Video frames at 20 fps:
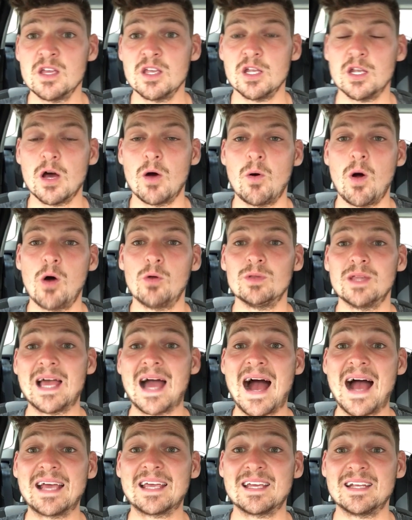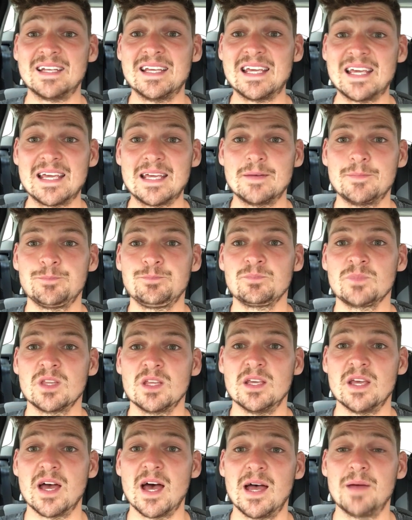you know, only I can eat.
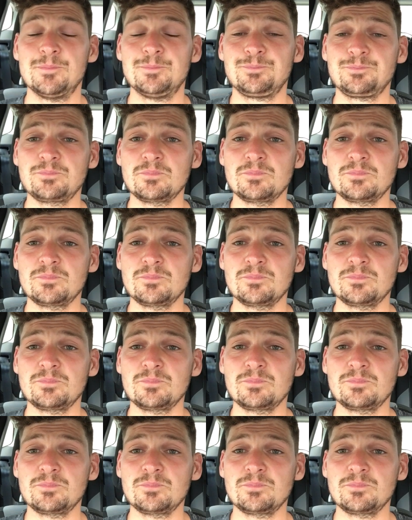Yeah.